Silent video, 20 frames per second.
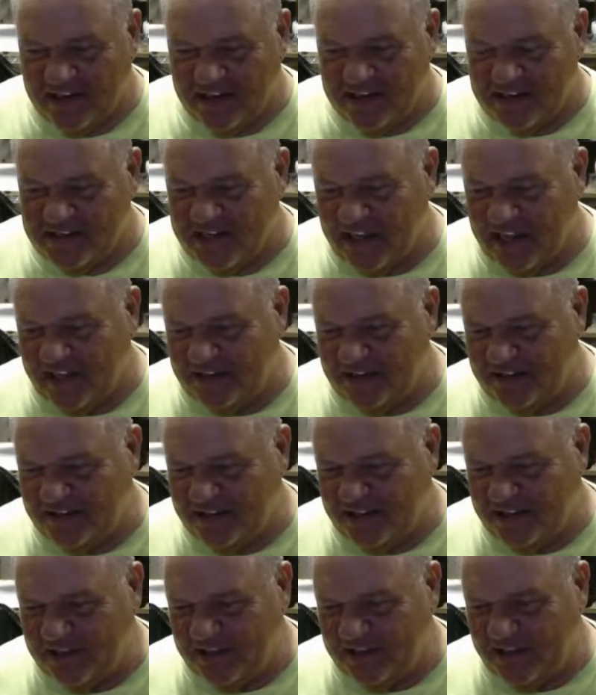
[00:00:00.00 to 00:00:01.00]
See, I don't
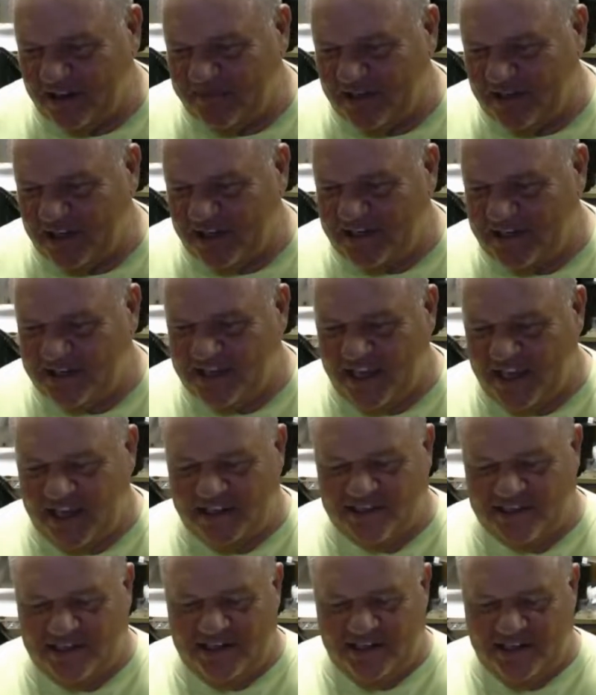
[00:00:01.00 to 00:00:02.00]
know. I mean, I just
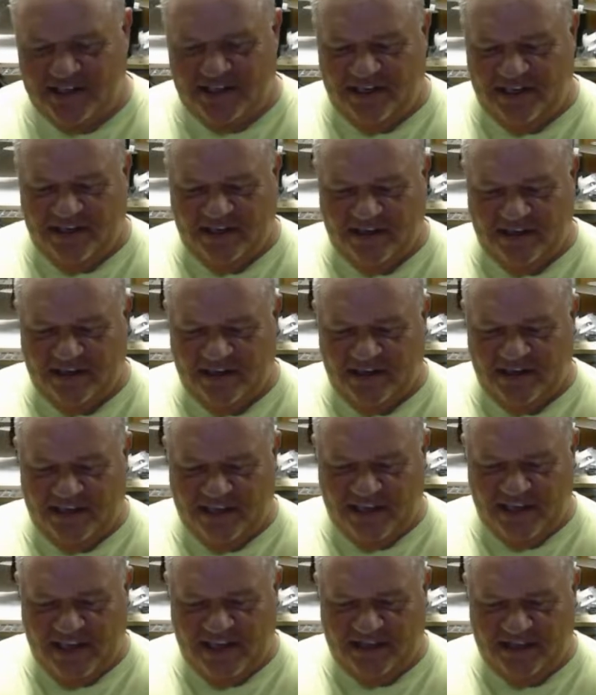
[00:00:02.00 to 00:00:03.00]
can't see
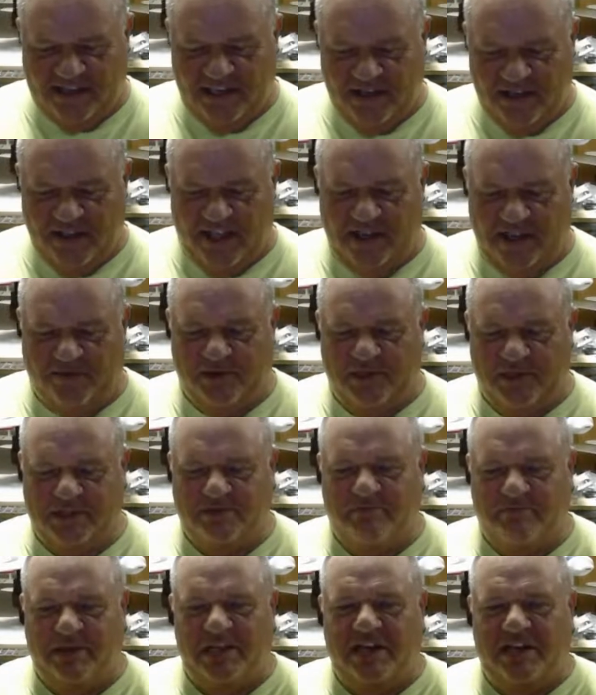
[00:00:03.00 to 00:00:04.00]
like when it's
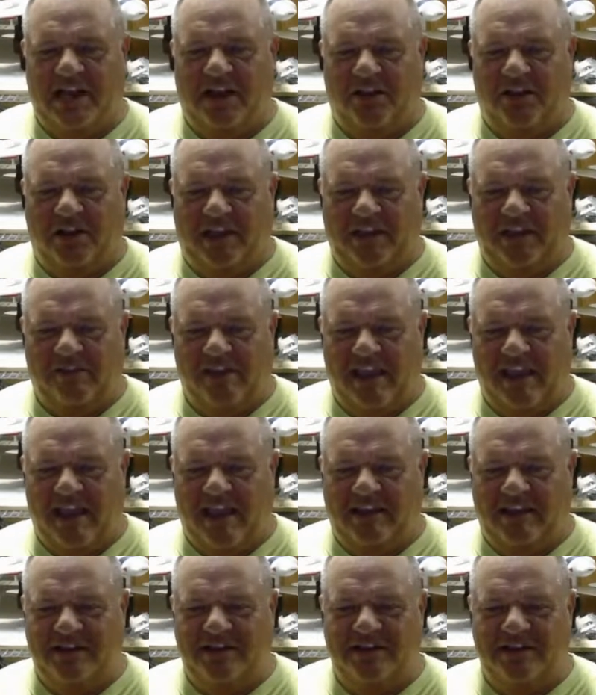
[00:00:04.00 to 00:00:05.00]
bent out like
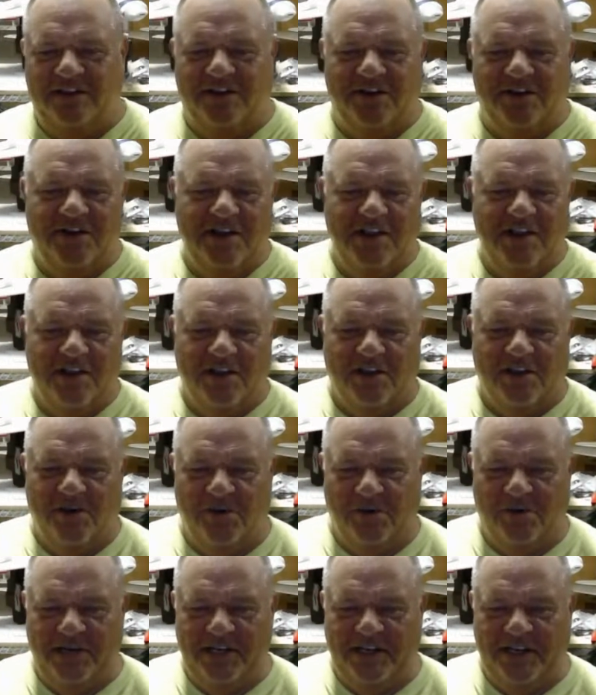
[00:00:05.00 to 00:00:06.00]
that, you know,
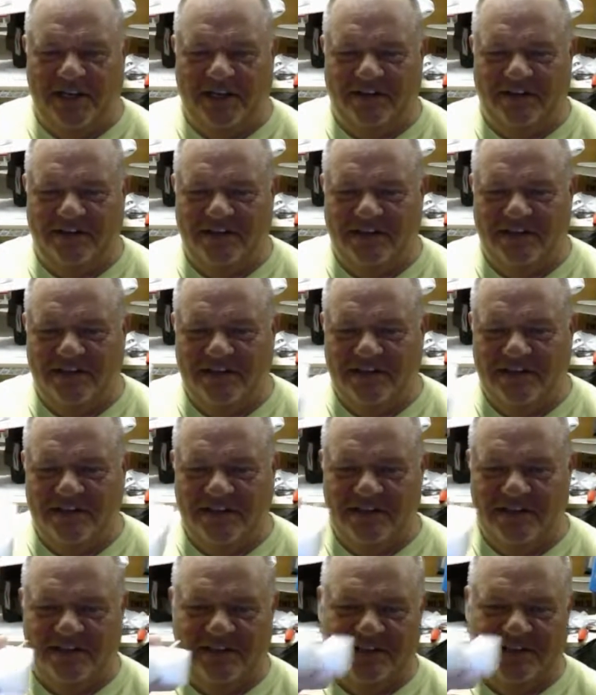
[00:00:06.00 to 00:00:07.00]
going down
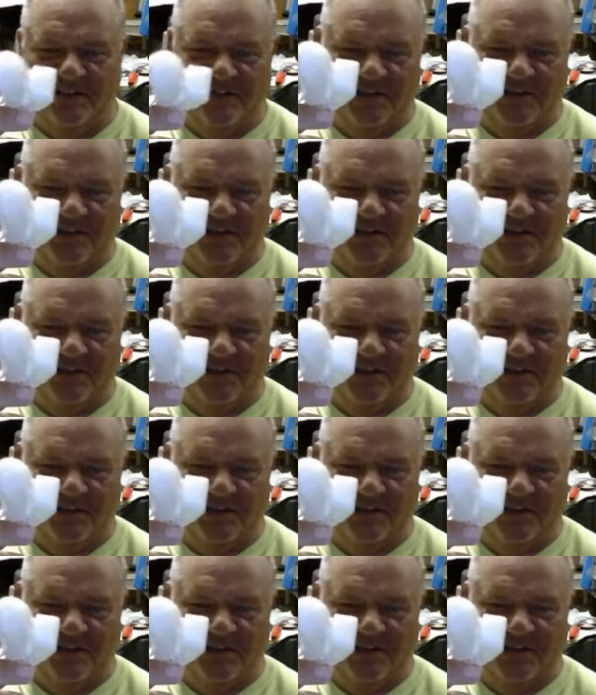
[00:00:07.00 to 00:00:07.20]
the